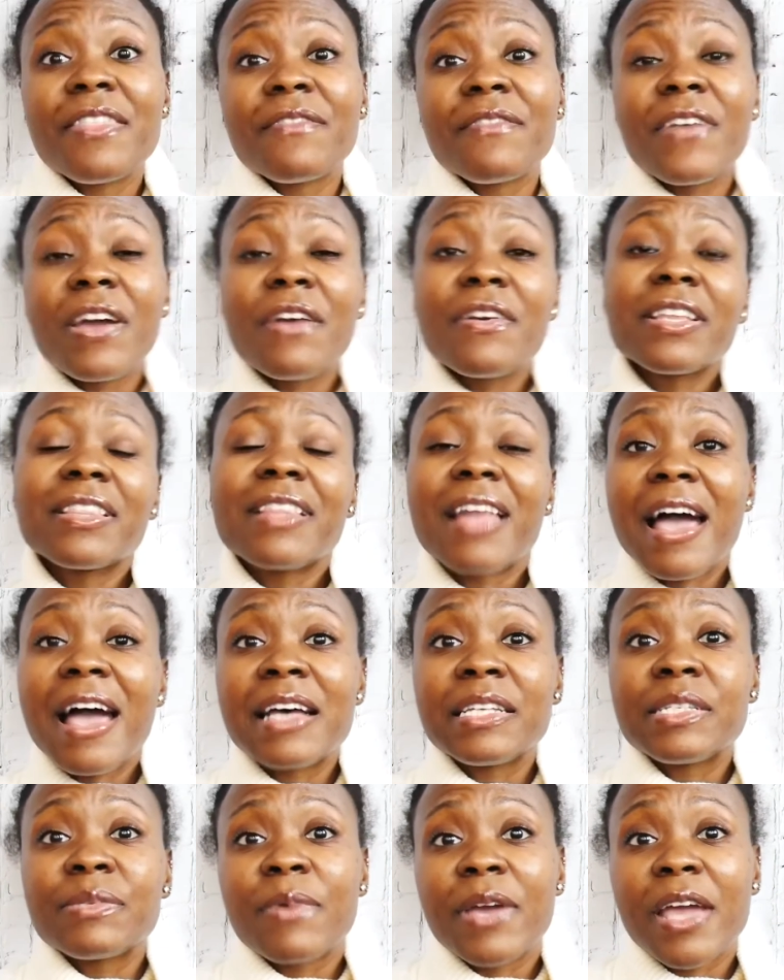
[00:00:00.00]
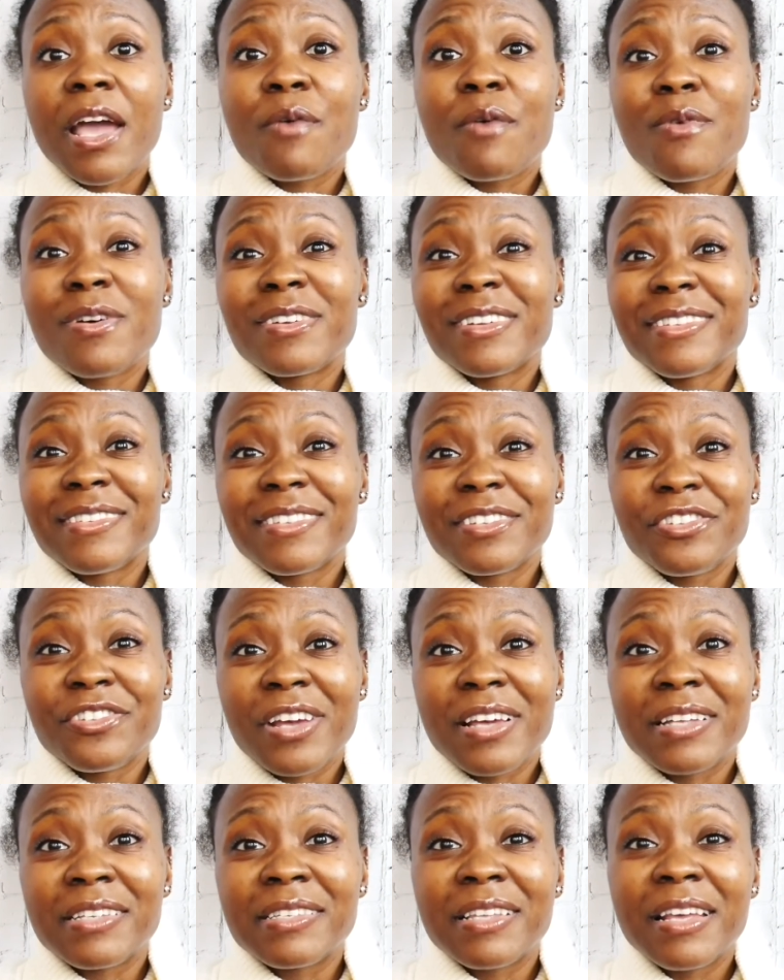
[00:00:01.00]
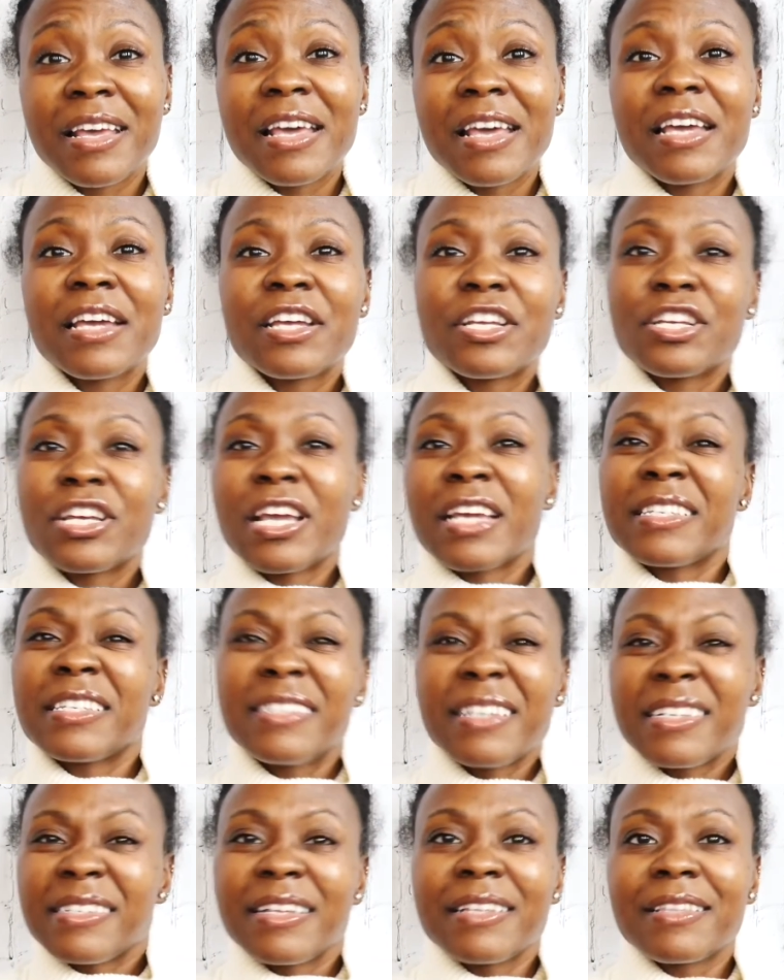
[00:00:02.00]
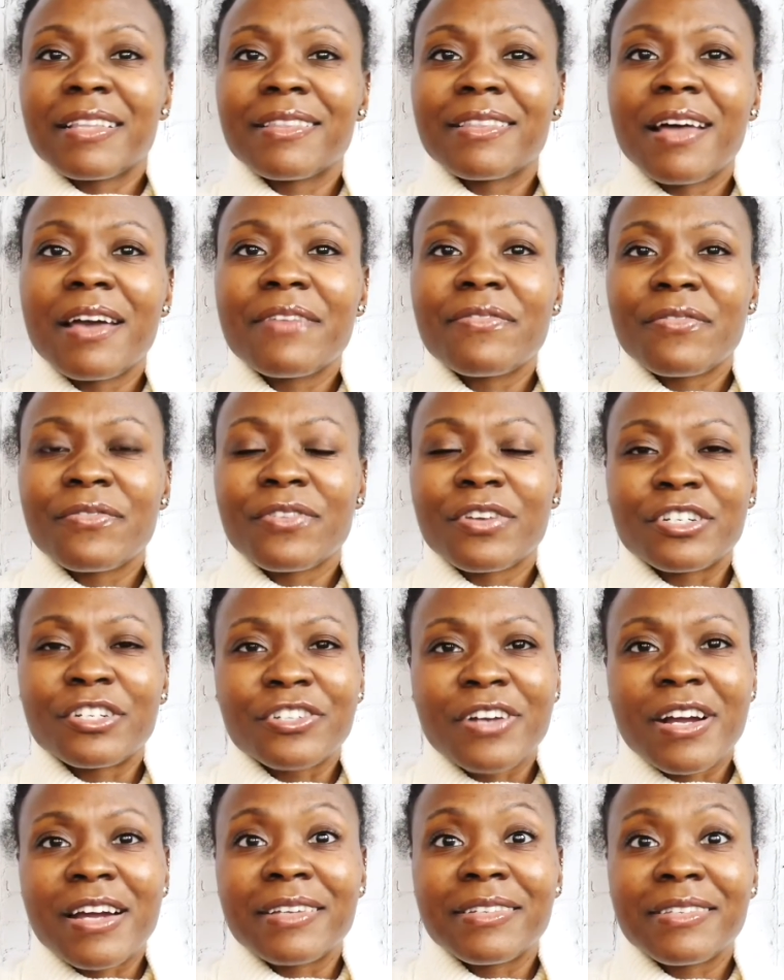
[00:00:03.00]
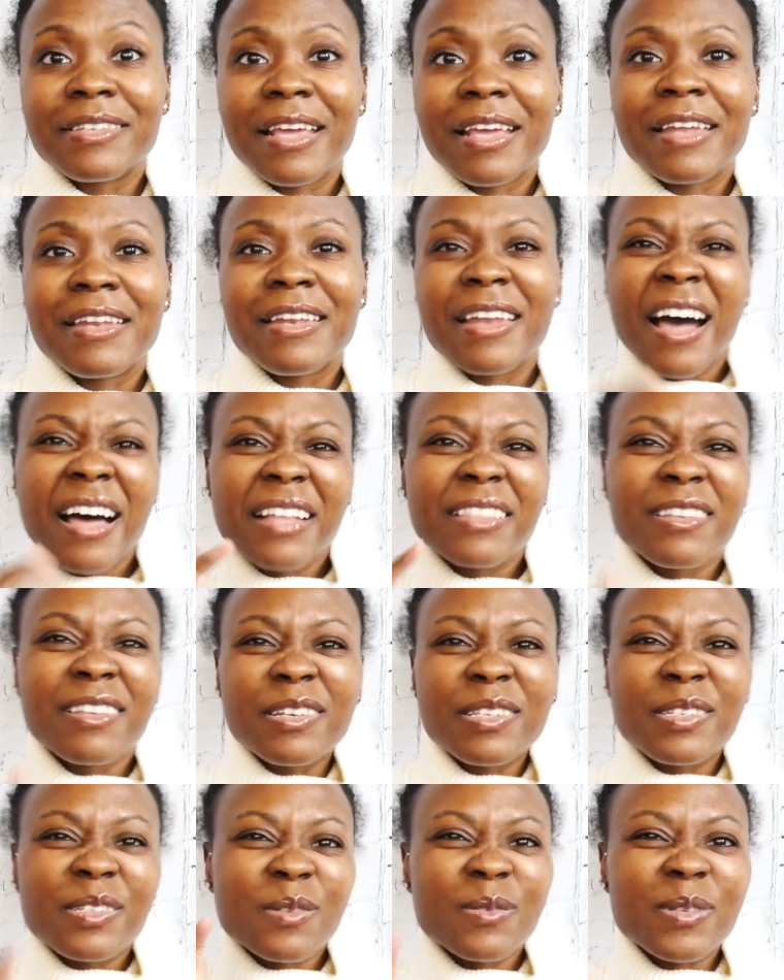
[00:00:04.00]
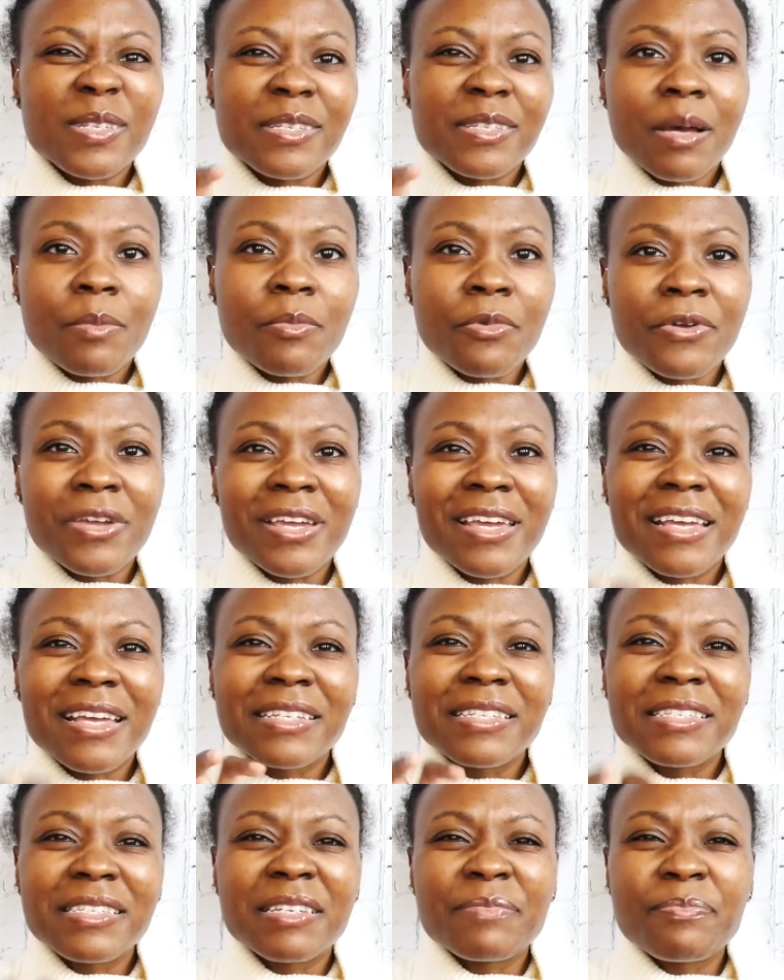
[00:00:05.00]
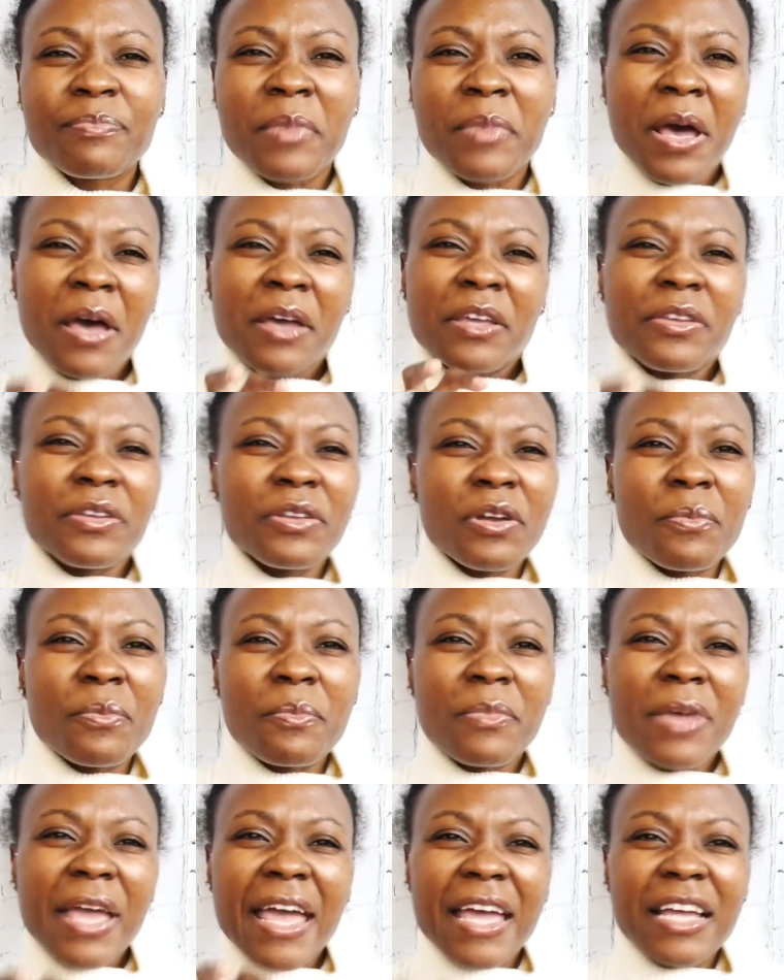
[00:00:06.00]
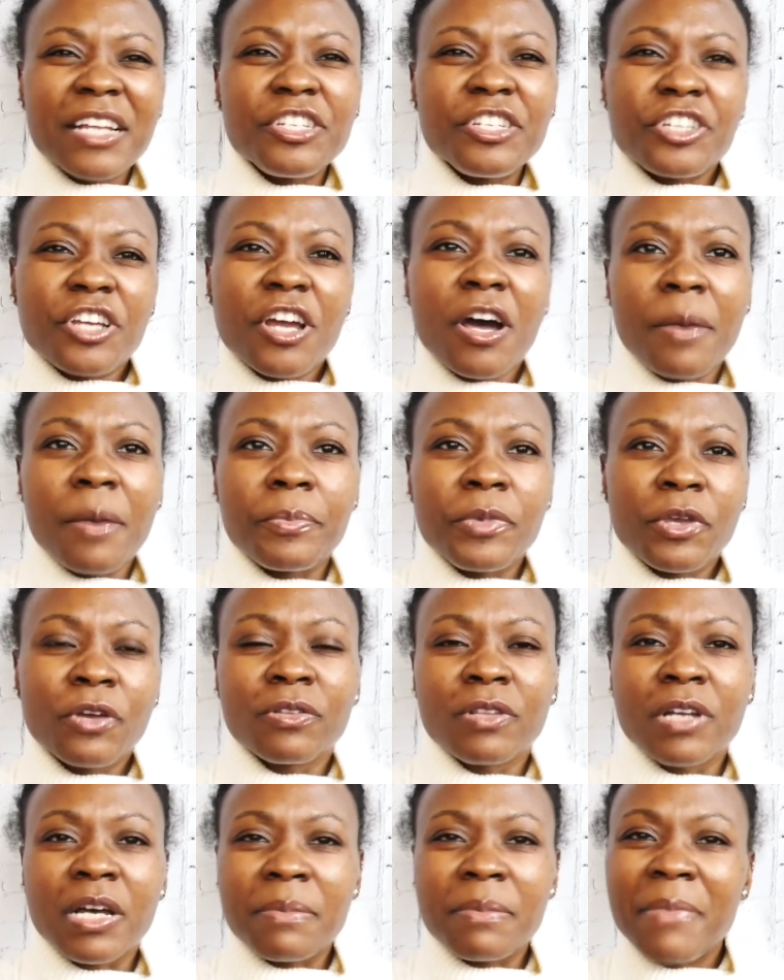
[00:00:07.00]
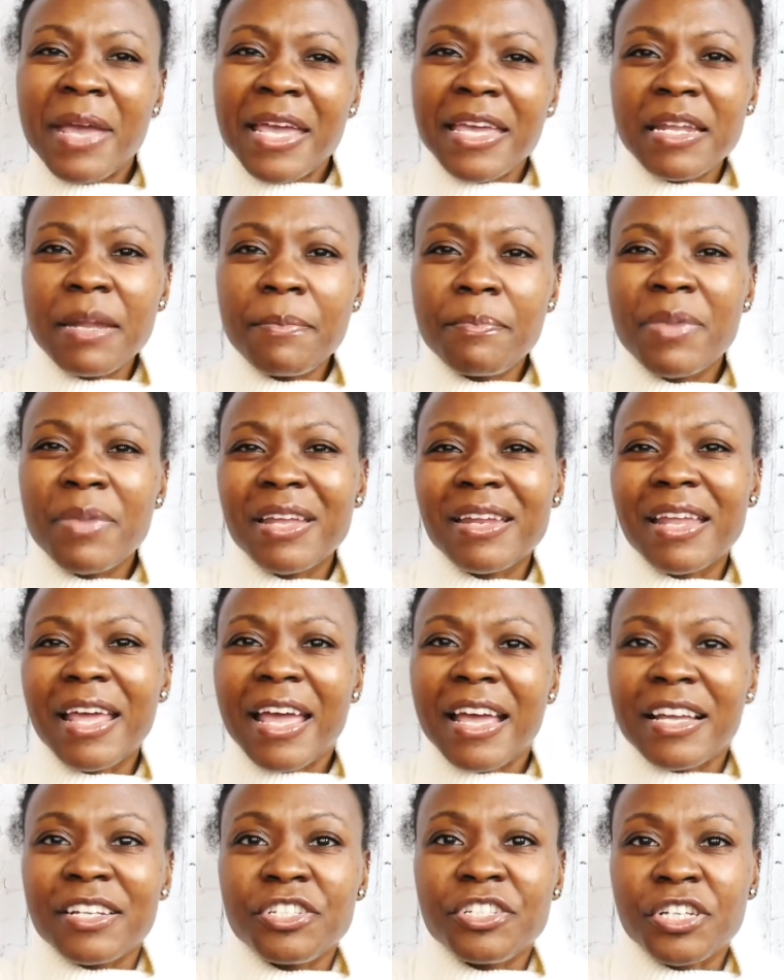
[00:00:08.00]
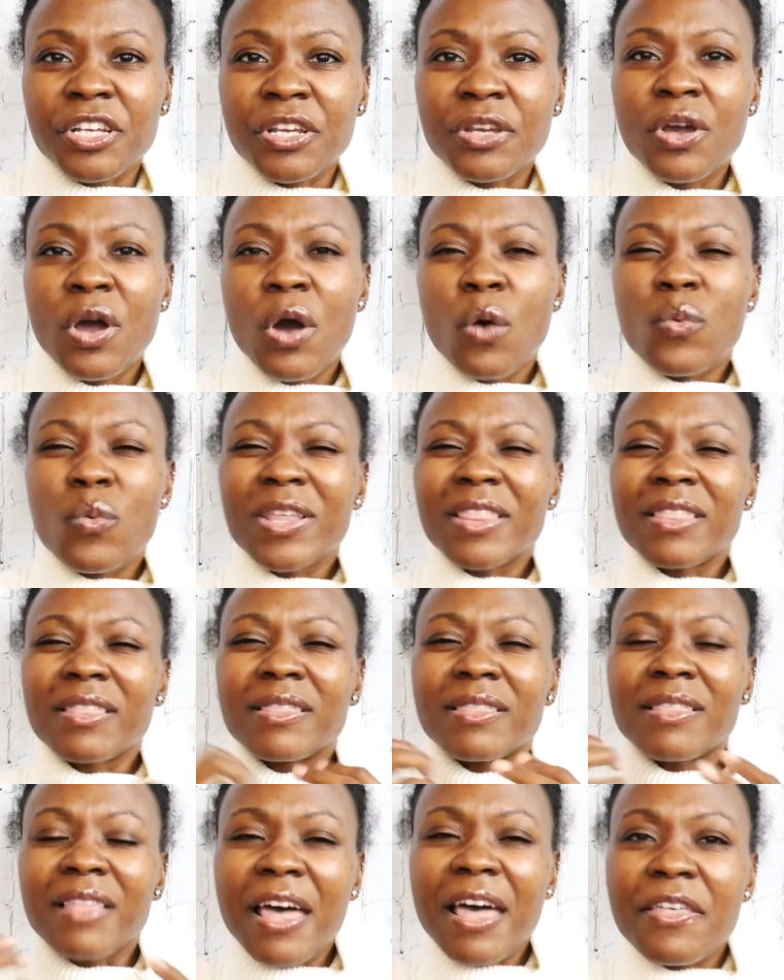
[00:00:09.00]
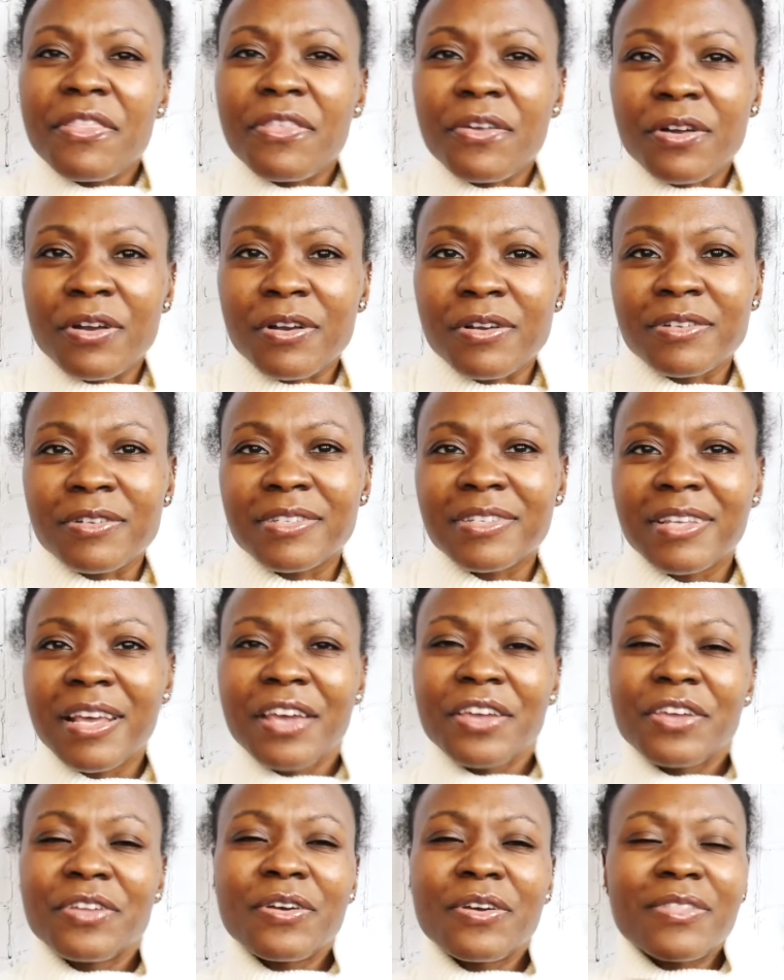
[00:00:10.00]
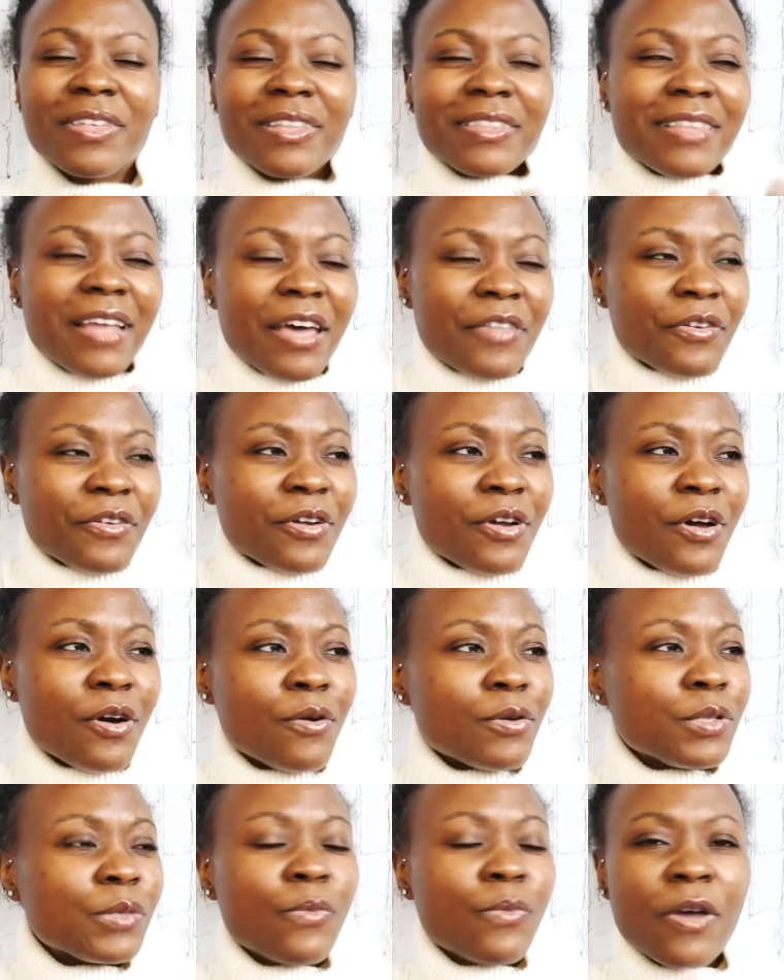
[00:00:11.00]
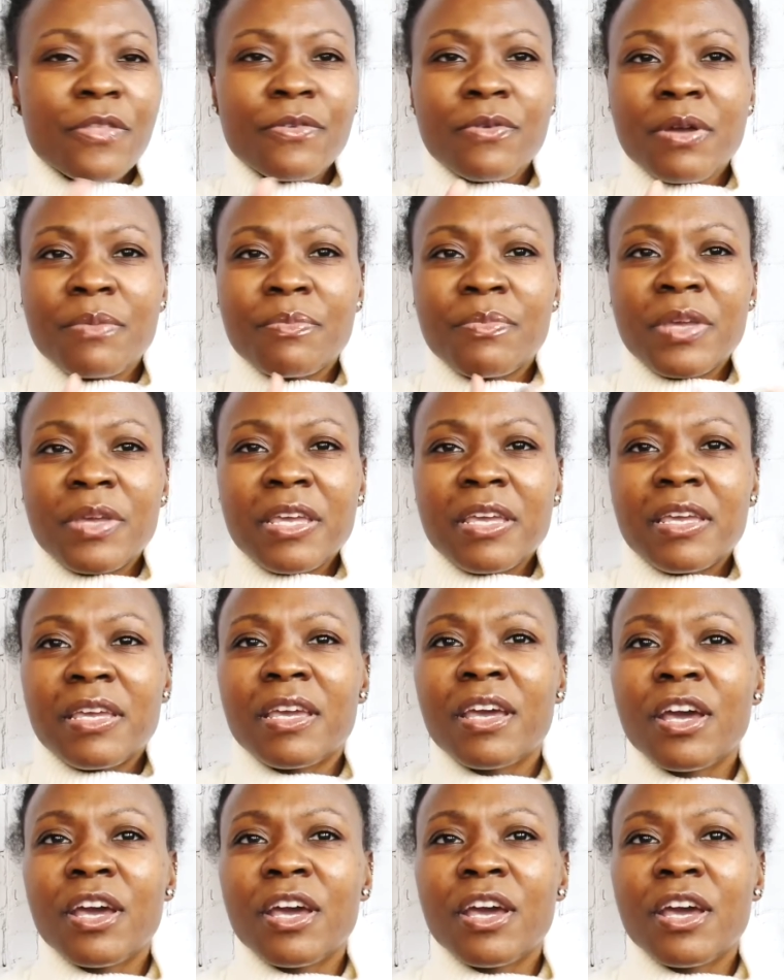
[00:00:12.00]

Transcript: the very last way I wanna suggest extending the life of your dress and not look so summery is to, you know, edge up your look. Make it a bit edgy with leathers. You know, the leather coats, whether it be